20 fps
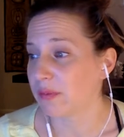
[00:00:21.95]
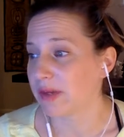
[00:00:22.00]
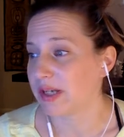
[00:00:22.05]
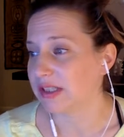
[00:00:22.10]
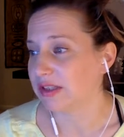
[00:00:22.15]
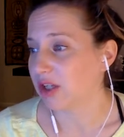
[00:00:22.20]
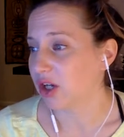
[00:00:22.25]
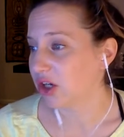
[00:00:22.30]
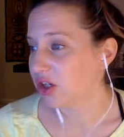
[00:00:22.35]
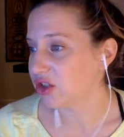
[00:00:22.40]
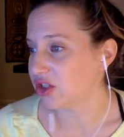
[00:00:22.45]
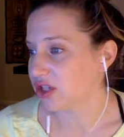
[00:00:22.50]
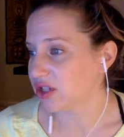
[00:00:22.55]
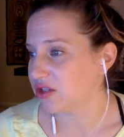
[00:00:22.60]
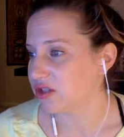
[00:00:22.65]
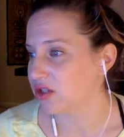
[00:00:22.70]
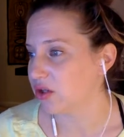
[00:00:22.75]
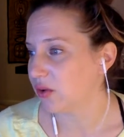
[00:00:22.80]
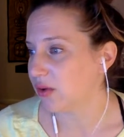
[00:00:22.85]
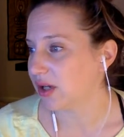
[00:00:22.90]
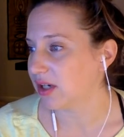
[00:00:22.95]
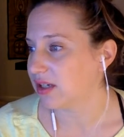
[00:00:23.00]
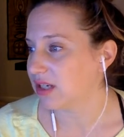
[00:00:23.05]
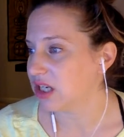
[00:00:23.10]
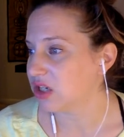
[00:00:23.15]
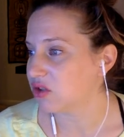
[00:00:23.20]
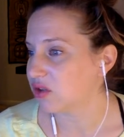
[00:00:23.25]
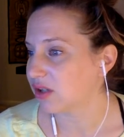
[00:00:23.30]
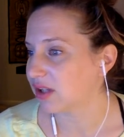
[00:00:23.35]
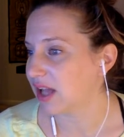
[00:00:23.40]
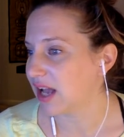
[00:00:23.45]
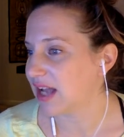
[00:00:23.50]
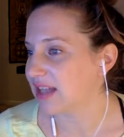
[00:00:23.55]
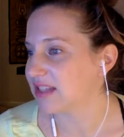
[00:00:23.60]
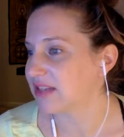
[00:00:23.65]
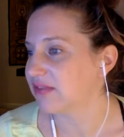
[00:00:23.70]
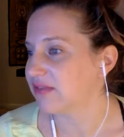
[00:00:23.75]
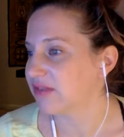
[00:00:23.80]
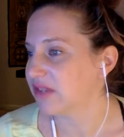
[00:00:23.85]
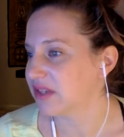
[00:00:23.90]
my largest yoga nidra
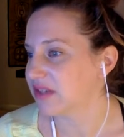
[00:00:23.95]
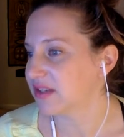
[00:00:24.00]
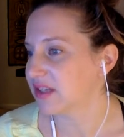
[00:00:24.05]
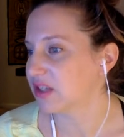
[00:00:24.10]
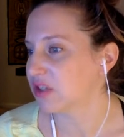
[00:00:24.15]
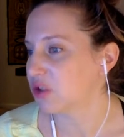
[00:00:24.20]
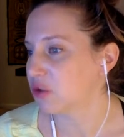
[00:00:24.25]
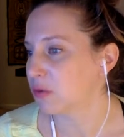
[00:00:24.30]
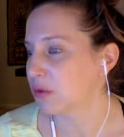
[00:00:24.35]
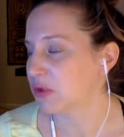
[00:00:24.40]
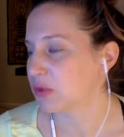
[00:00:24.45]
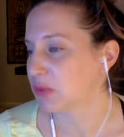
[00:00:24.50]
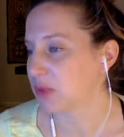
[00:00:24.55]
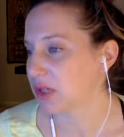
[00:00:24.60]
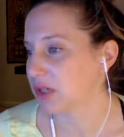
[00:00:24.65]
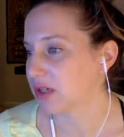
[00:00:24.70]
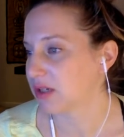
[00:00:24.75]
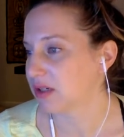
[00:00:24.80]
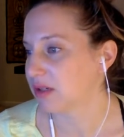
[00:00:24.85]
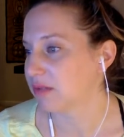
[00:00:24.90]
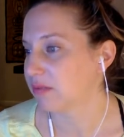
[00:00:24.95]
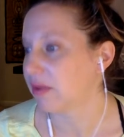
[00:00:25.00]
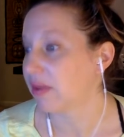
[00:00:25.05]
class, it feels like too much work.